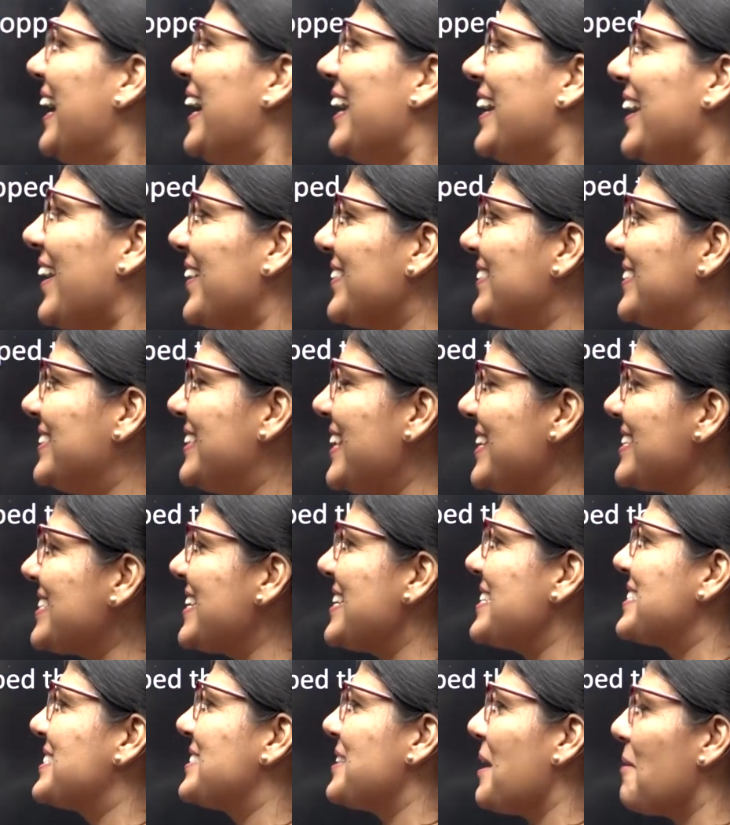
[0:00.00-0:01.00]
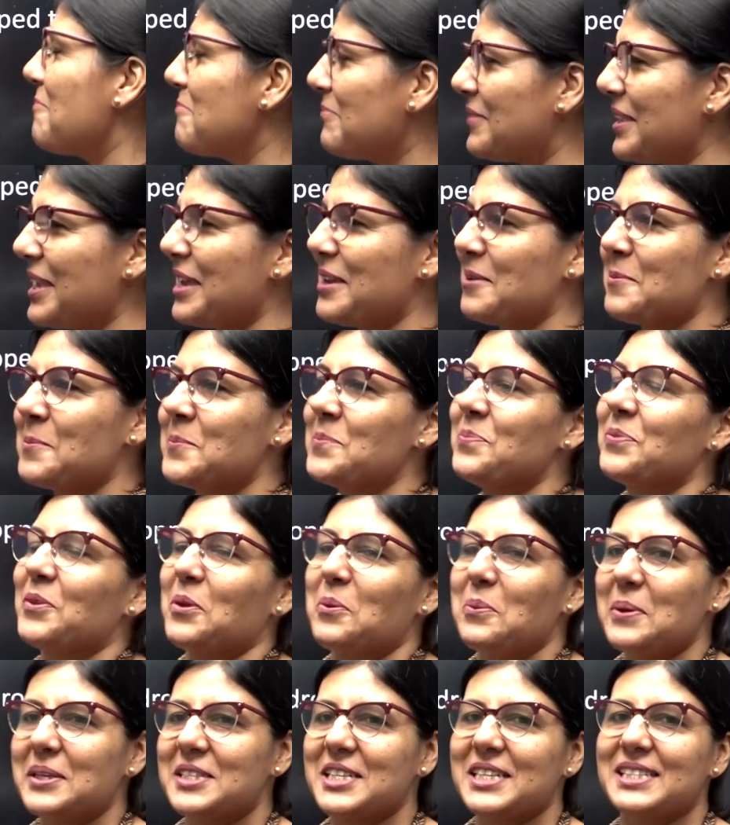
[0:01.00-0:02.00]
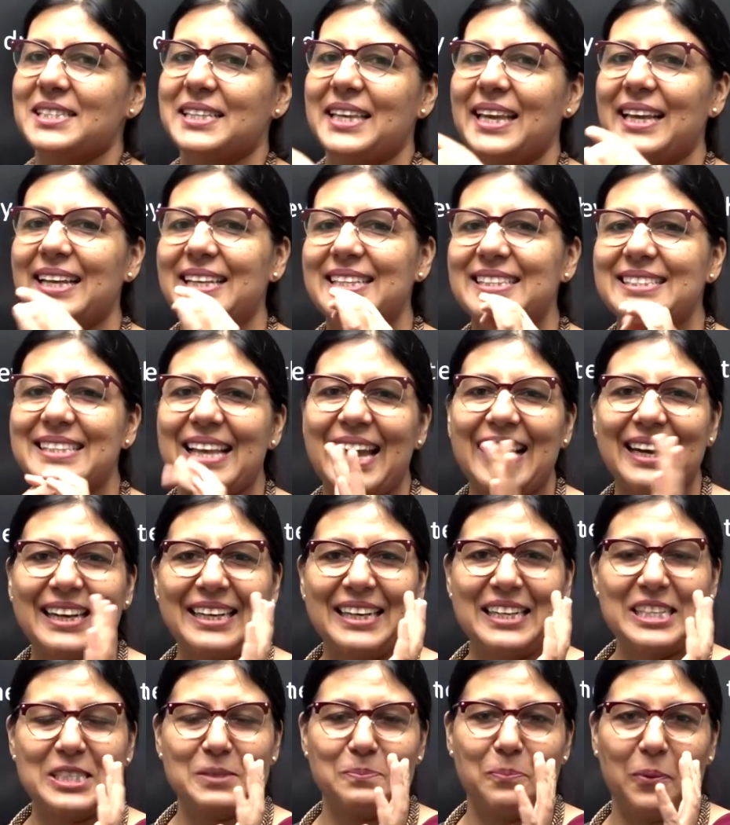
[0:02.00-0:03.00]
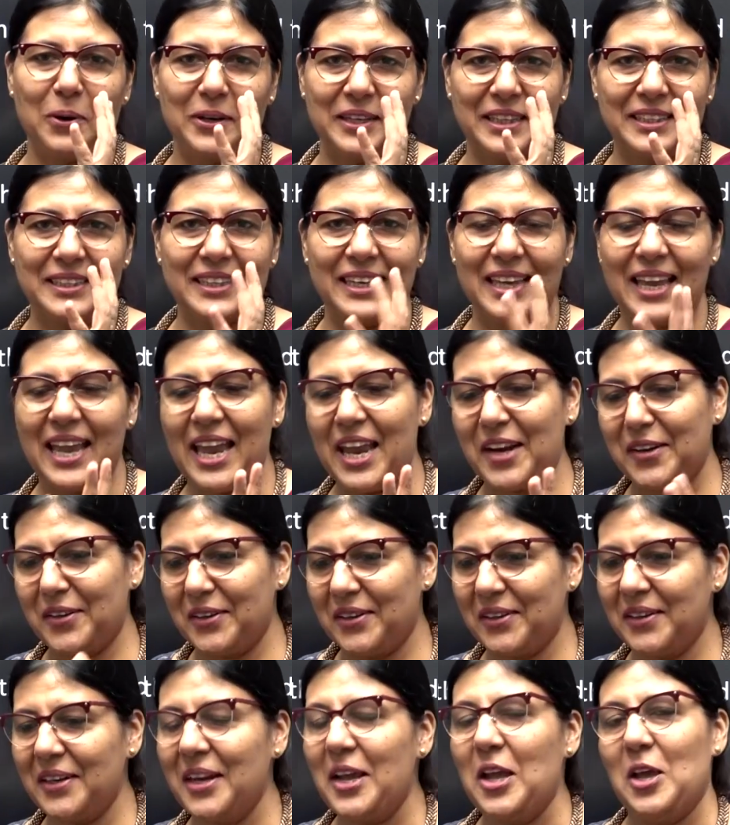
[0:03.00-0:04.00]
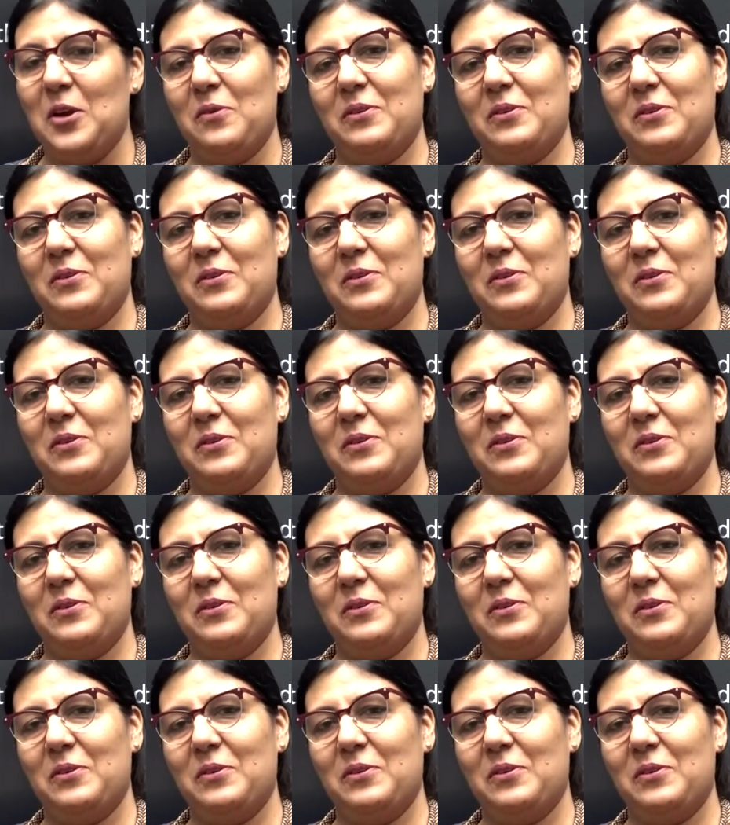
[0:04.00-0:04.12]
Now this is something which is exactly spotting the error,